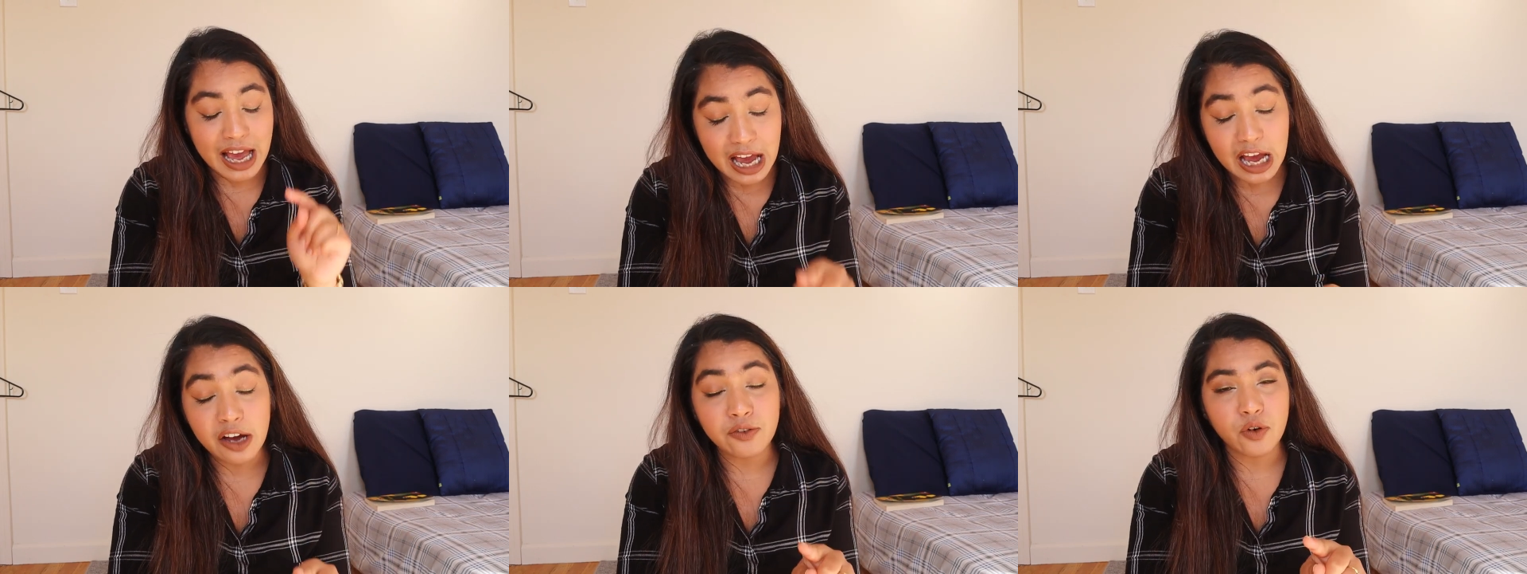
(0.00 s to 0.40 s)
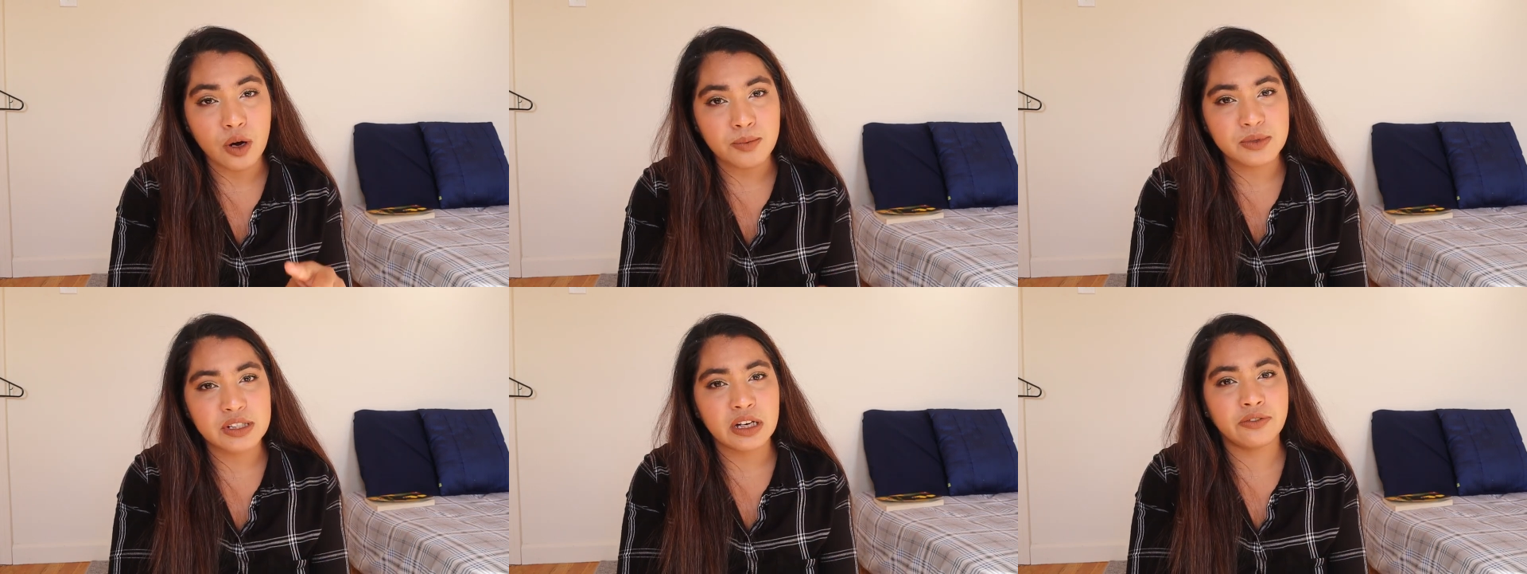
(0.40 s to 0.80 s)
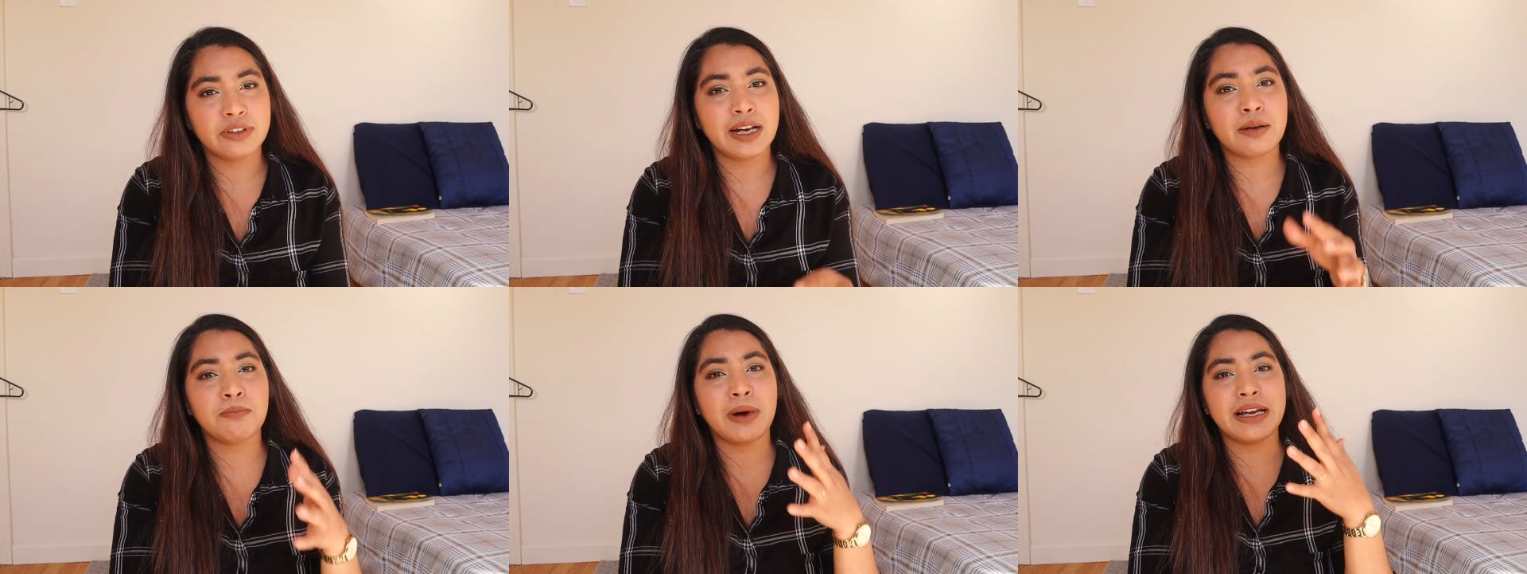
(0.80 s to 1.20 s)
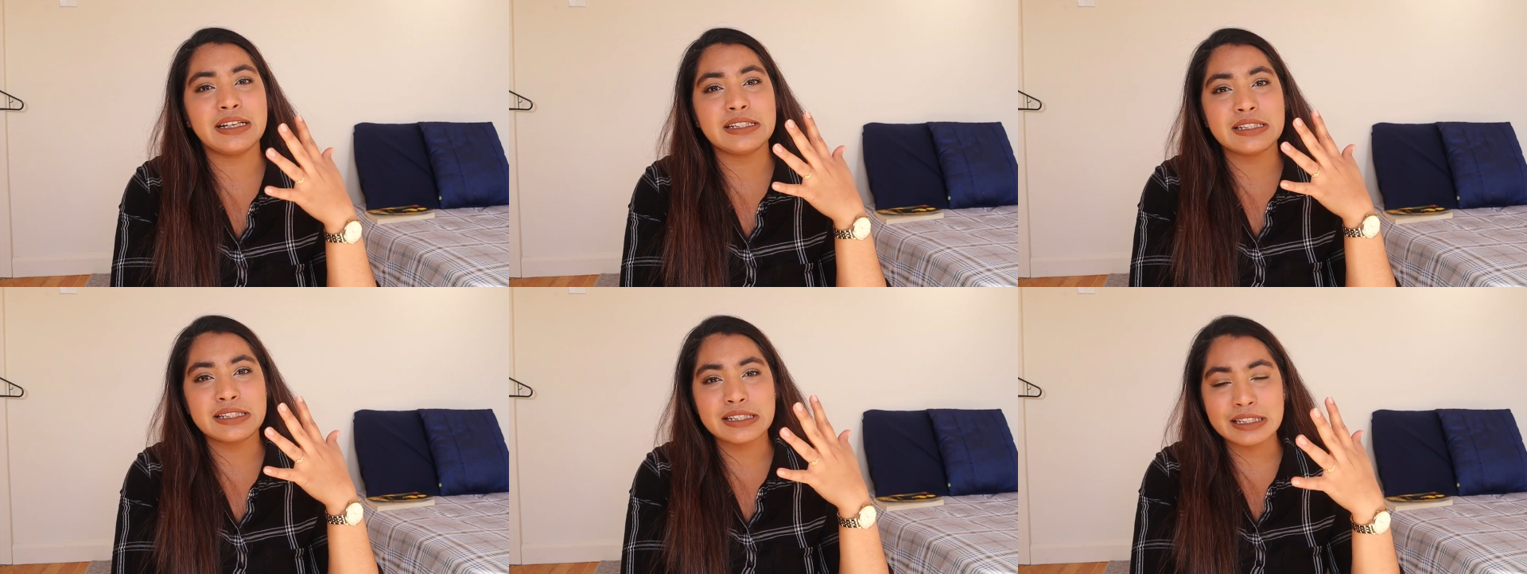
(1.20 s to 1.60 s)
have observed that
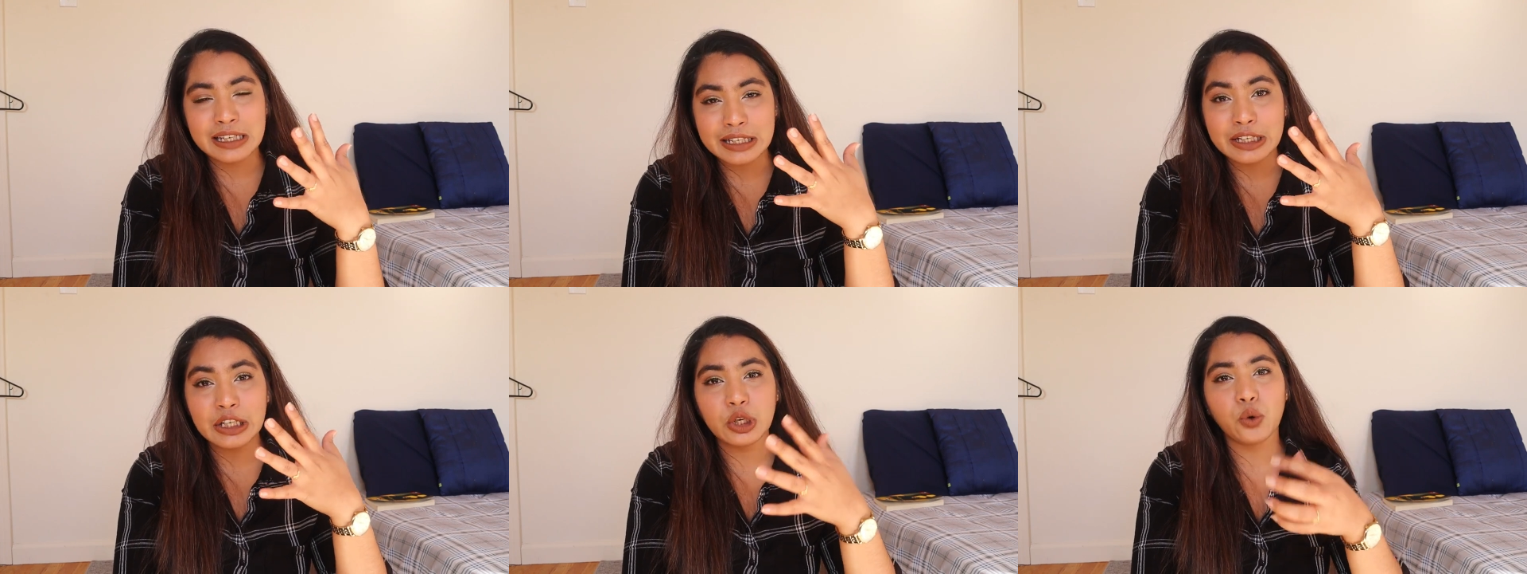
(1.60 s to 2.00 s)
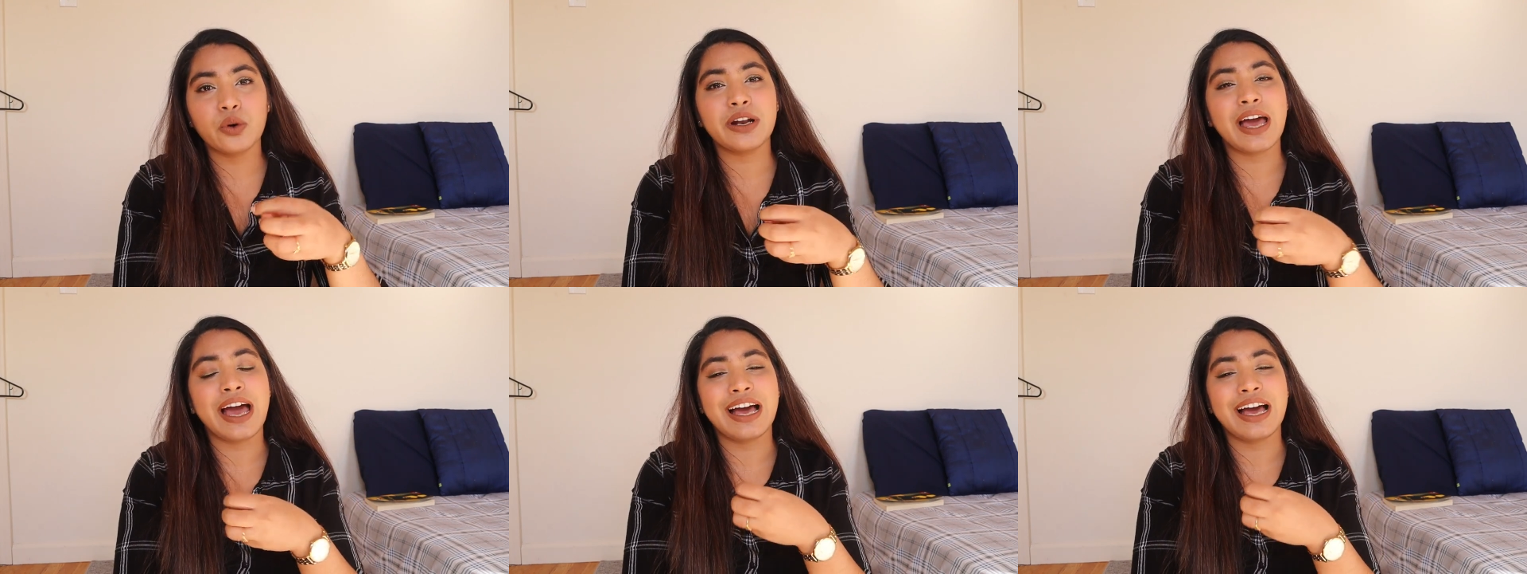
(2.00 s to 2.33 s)
my skin tone